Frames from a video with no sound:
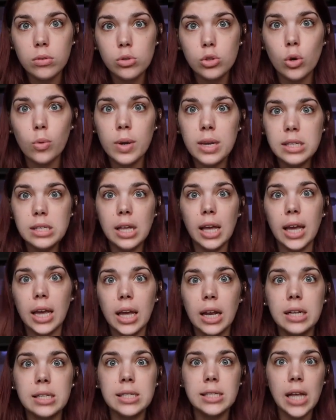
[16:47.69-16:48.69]
So he's
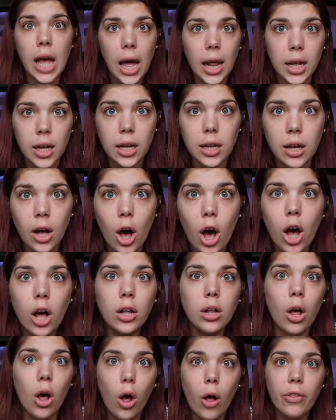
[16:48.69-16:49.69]
like in a sauna
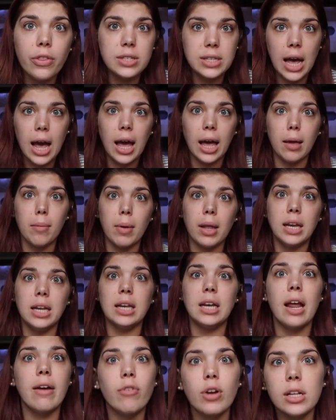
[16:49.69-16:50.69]
all the time, and
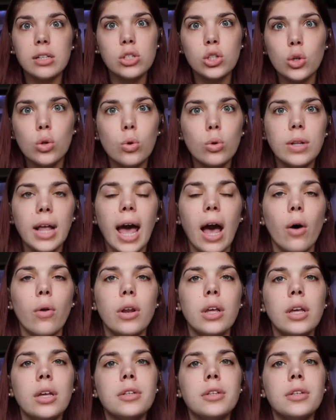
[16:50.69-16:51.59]
he never gets to cool down.